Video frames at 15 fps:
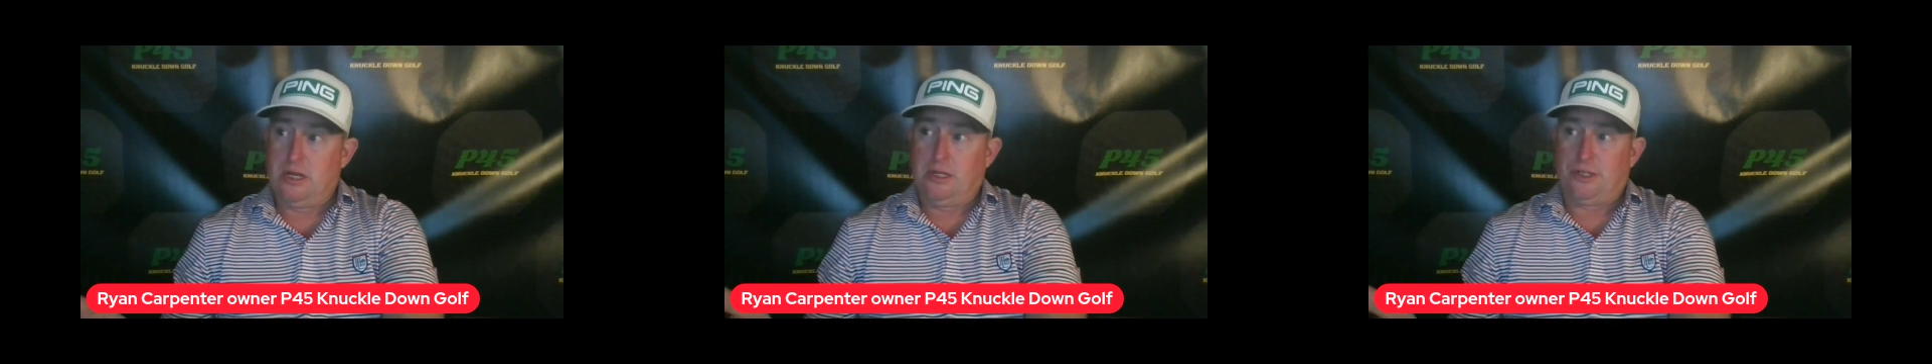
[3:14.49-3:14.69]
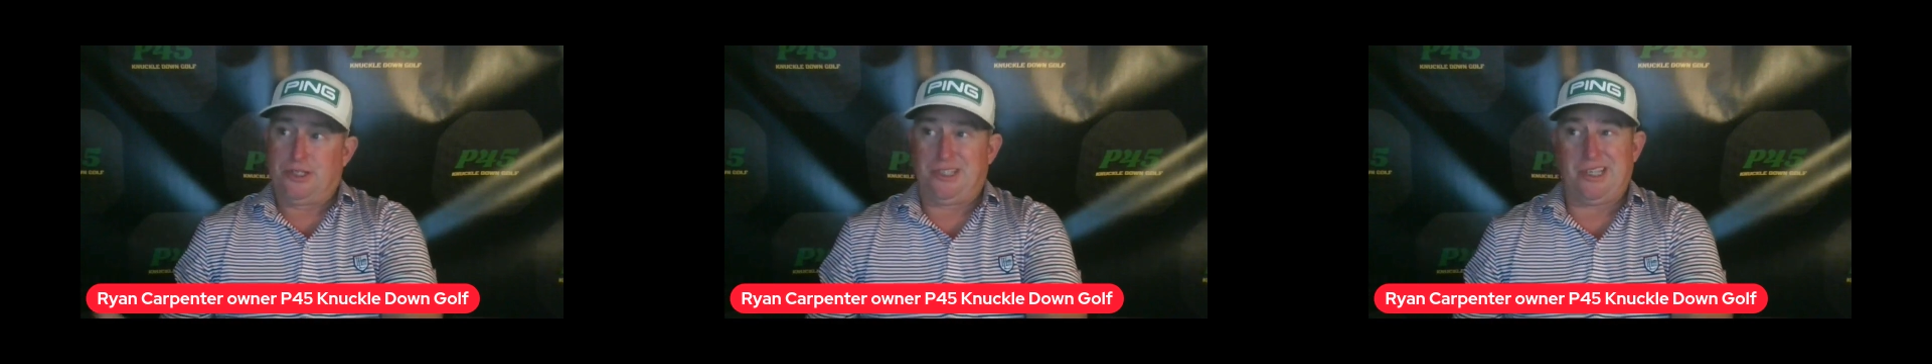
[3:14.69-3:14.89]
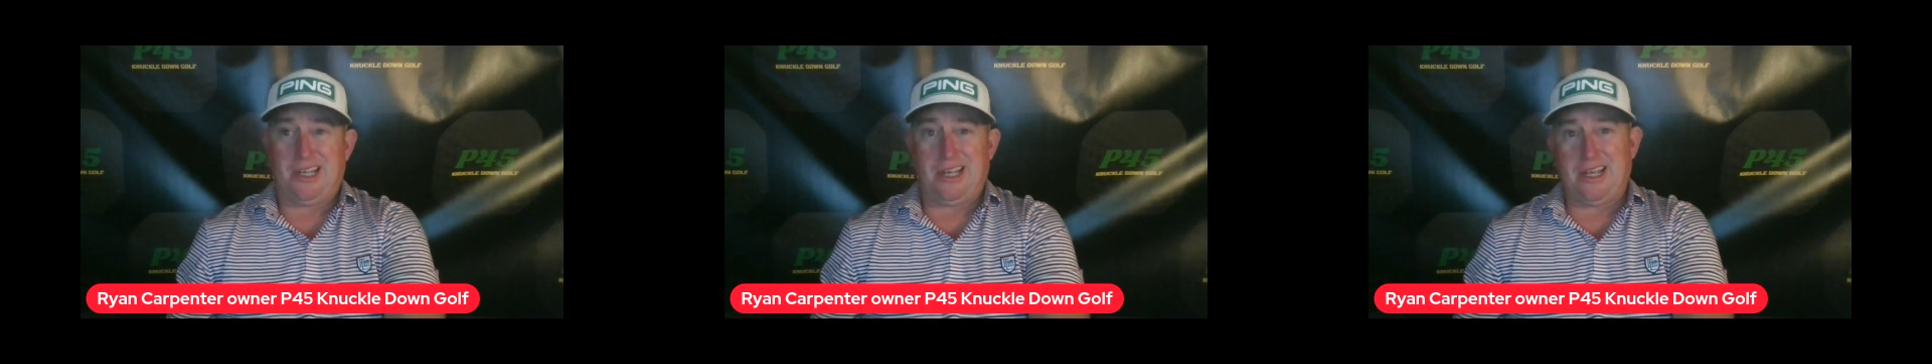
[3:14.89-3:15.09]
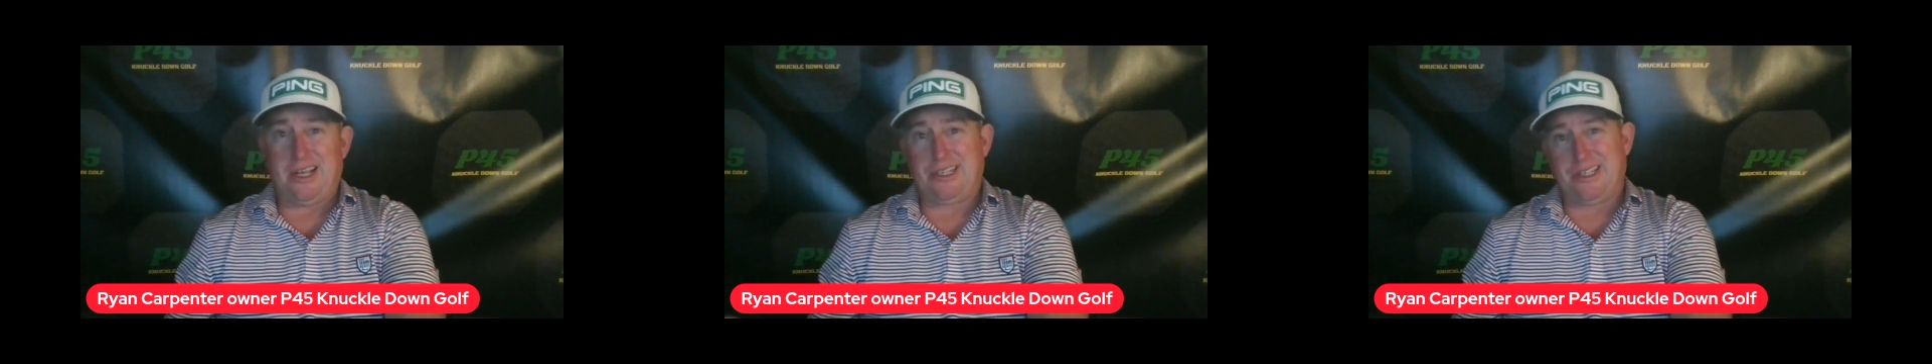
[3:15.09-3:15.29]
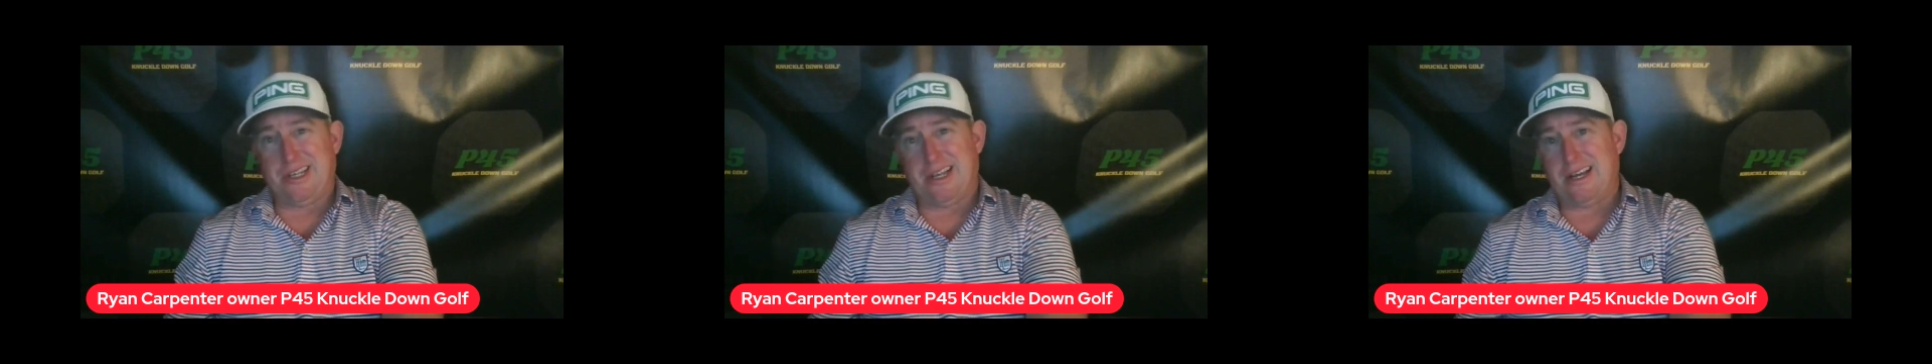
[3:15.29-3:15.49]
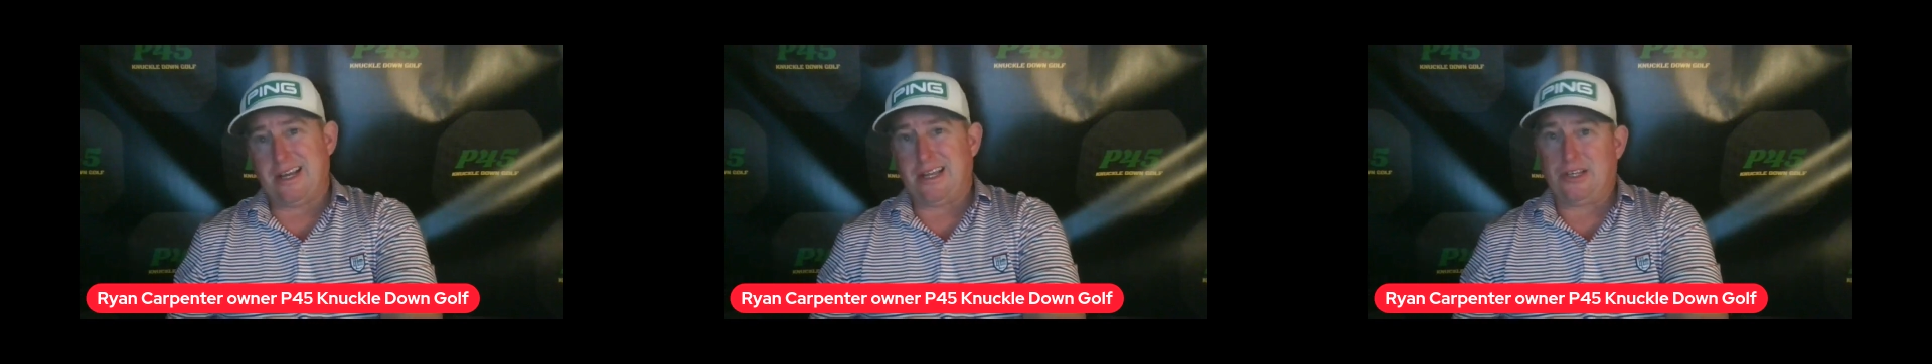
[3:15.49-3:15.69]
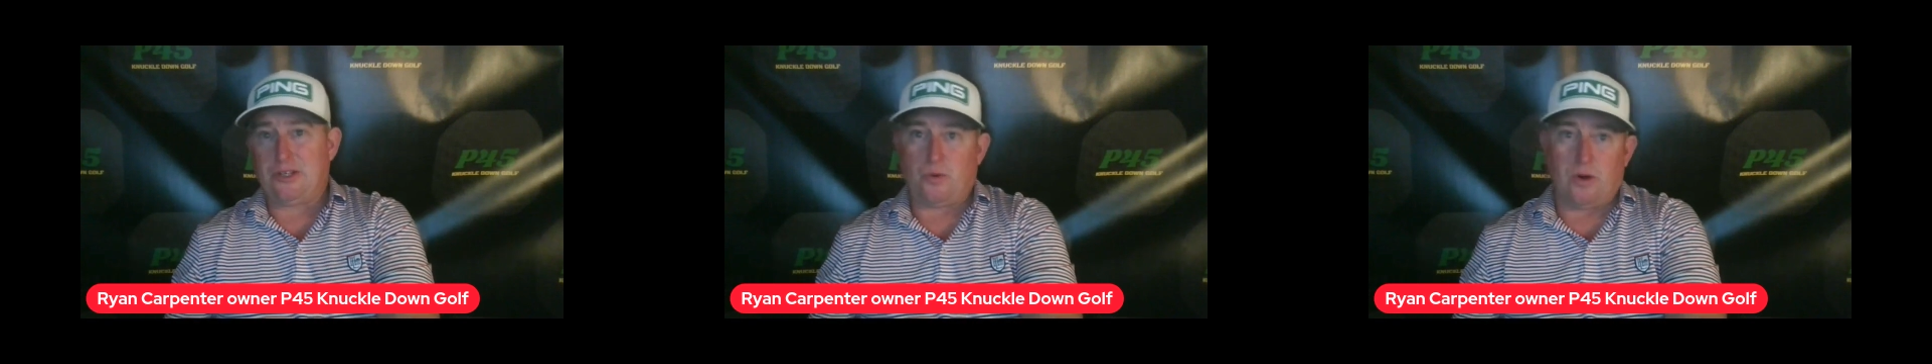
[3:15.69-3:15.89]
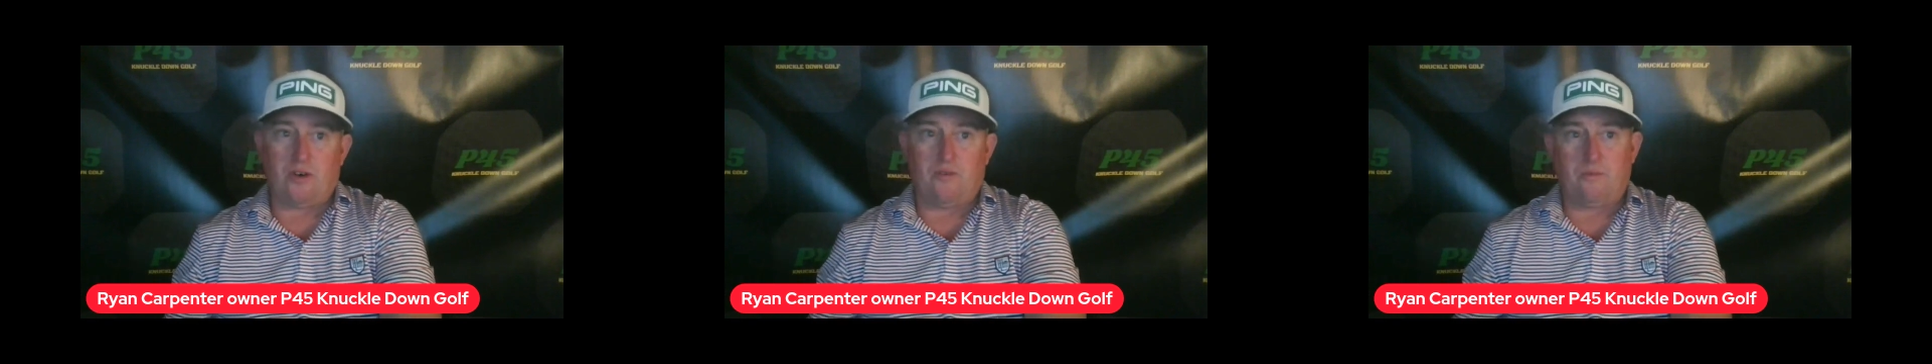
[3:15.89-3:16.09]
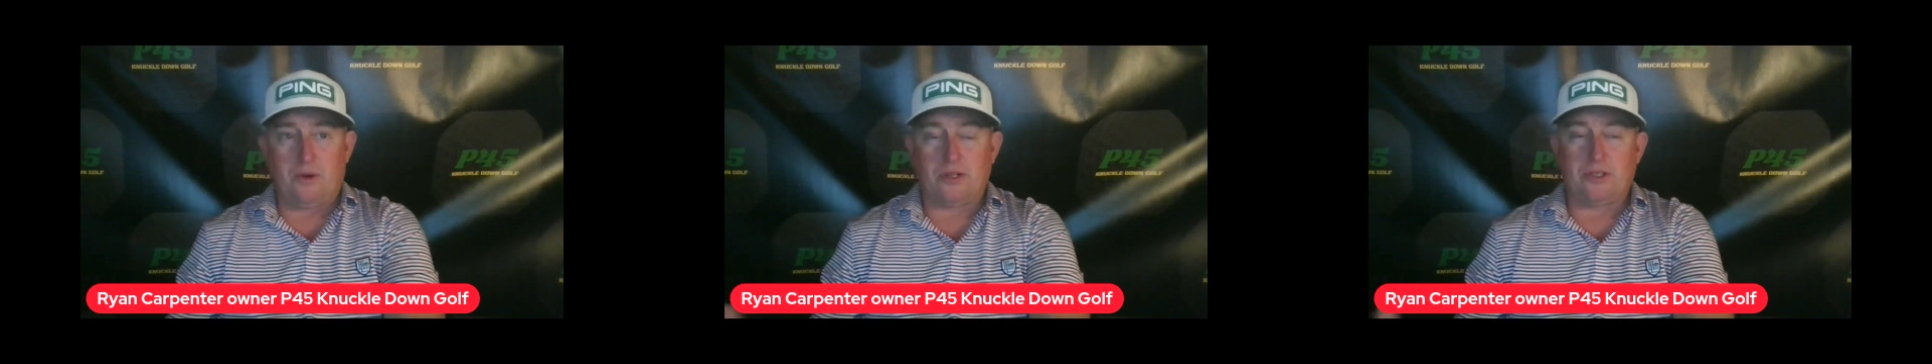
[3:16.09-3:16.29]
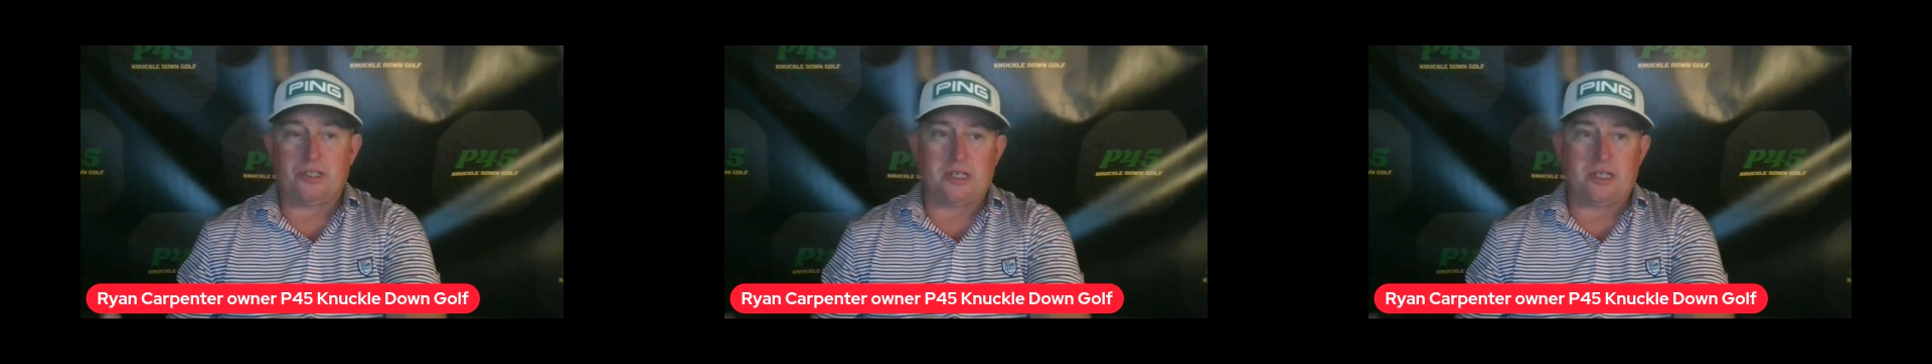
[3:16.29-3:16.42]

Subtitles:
6, 9, 12 months,